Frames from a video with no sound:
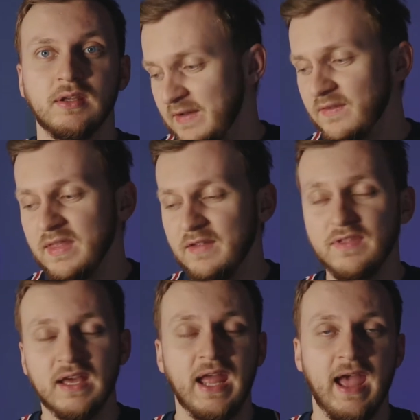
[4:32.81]
But even if
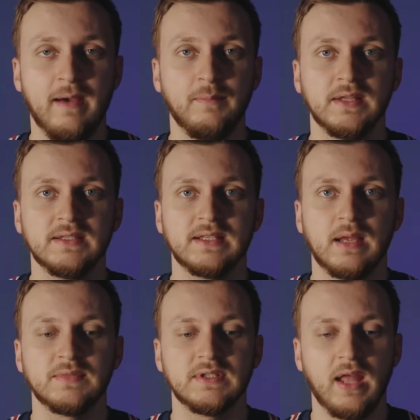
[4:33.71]
that happens,
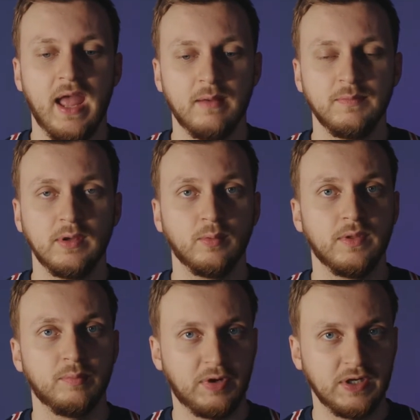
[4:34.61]
I'm still happy with
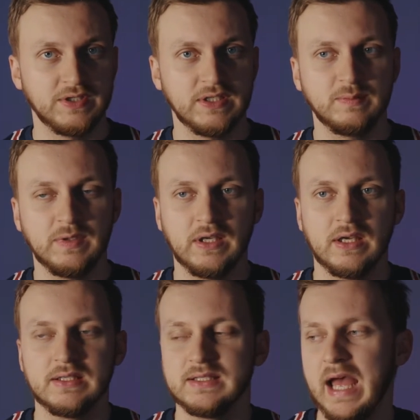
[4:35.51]
the purchase
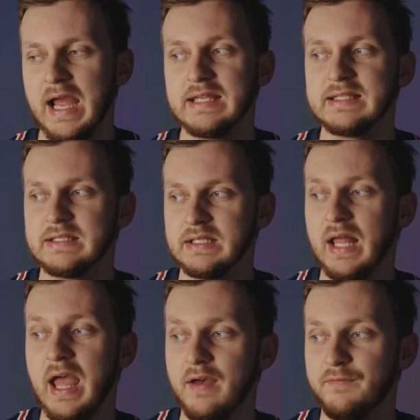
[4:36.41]
because I still
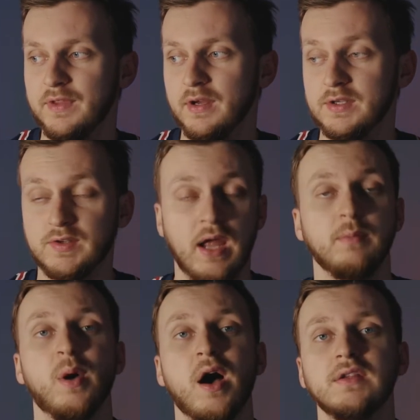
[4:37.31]
have the
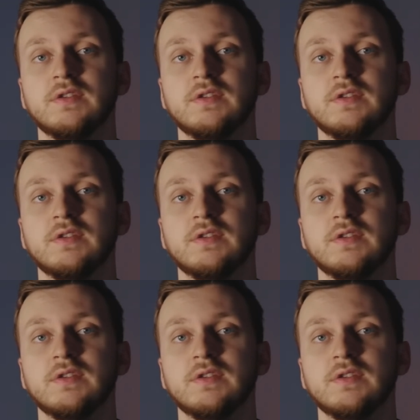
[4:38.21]
tripod,